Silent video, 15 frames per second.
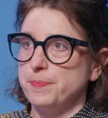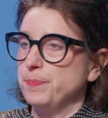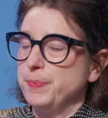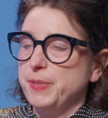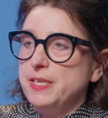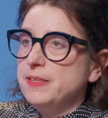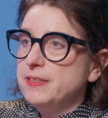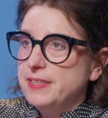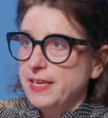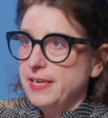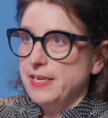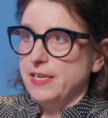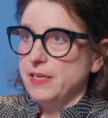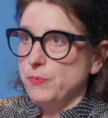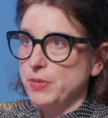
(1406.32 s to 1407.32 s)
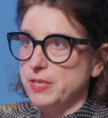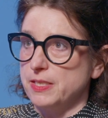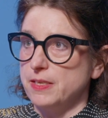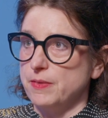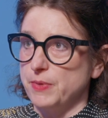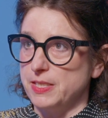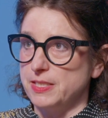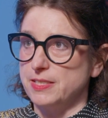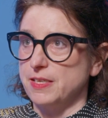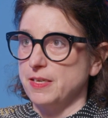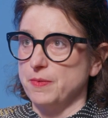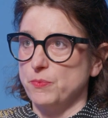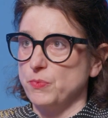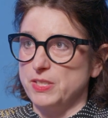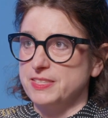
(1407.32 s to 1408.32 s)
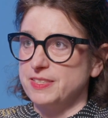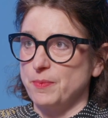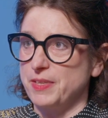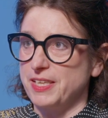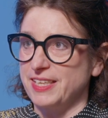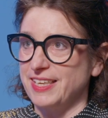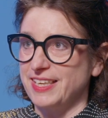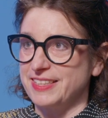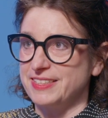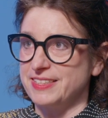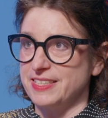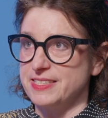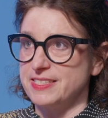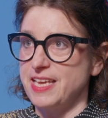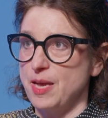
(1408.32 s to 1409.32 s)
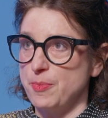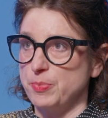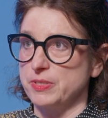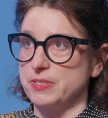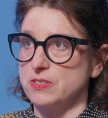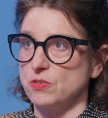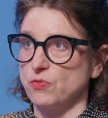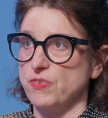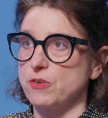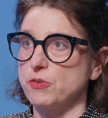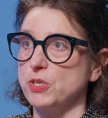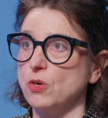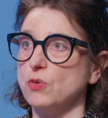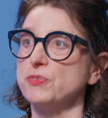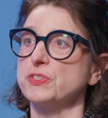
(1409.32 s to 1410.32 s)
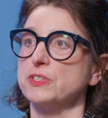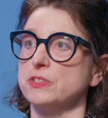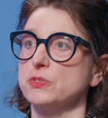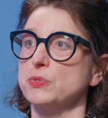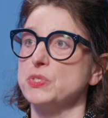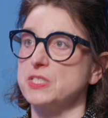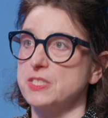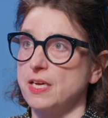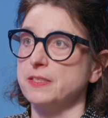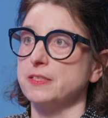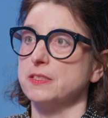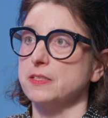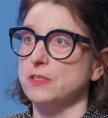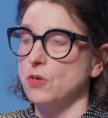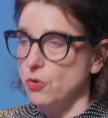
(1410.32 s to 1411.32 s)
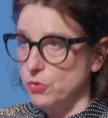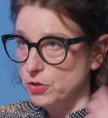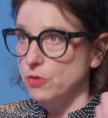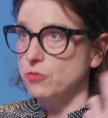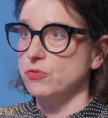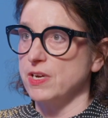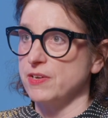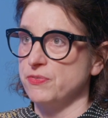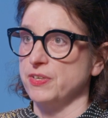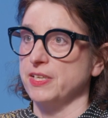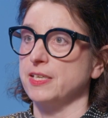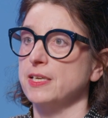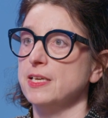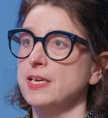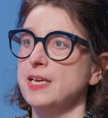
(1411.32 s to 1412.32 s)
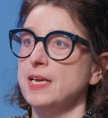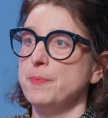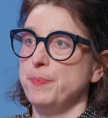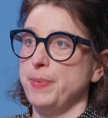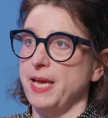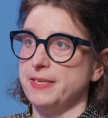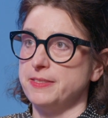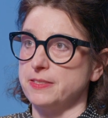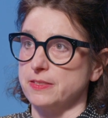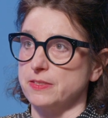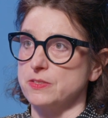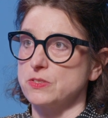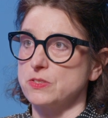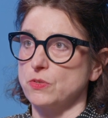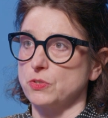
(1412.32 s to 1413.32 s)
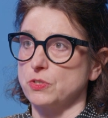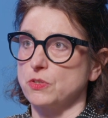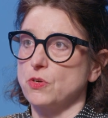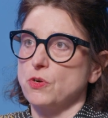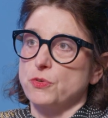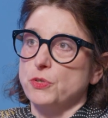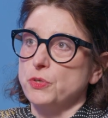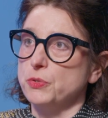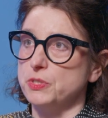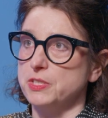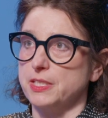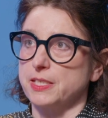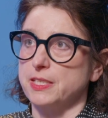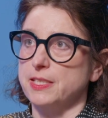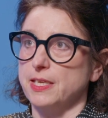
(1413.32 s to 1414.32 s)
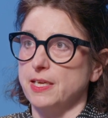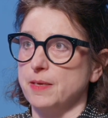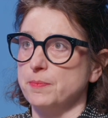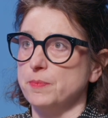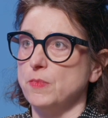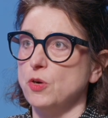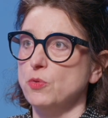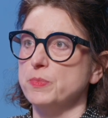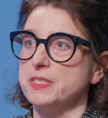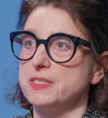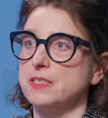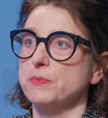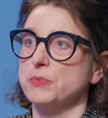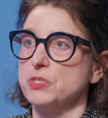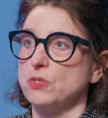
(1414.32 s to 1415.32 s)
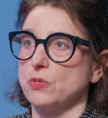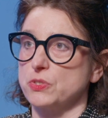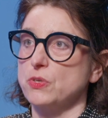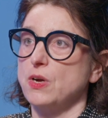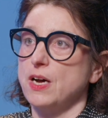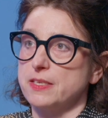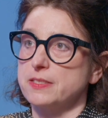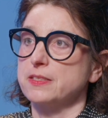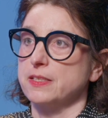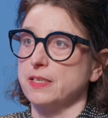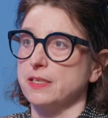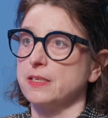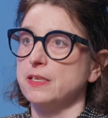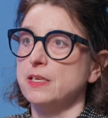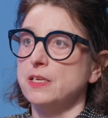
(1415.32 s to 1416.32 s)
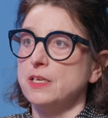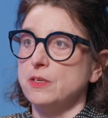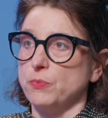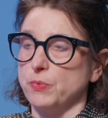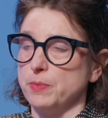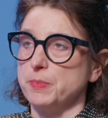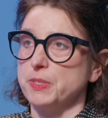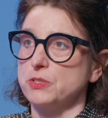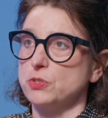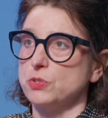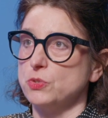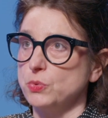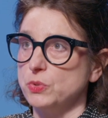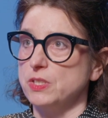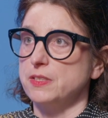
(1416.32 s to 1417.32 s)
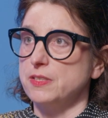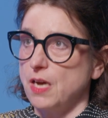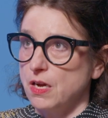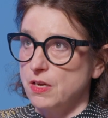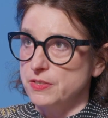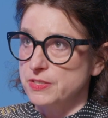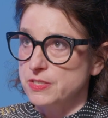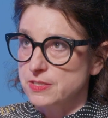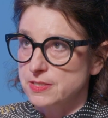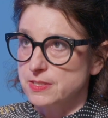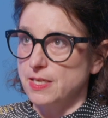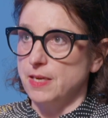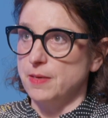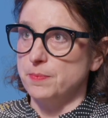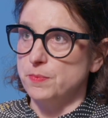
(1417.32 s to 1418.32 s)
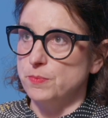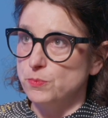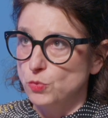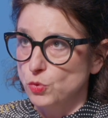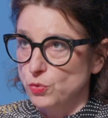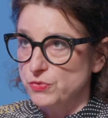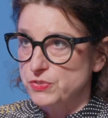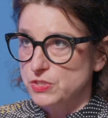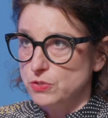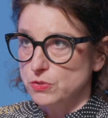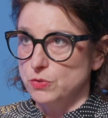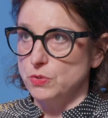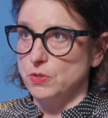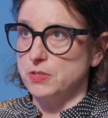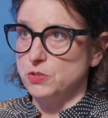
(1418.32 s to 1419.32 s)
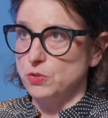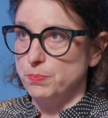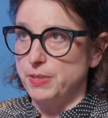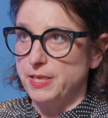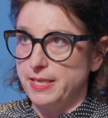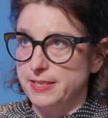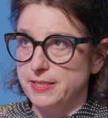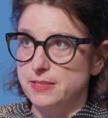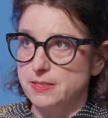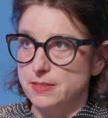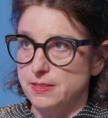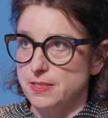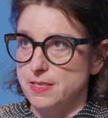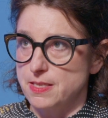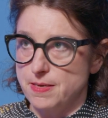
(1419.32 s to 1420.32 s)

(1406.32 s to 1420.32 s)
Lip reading: be there when something like this happens. So very often, to study the choreographic patterns or the choreotic moments, he was also asking women to do the dance moves, to play the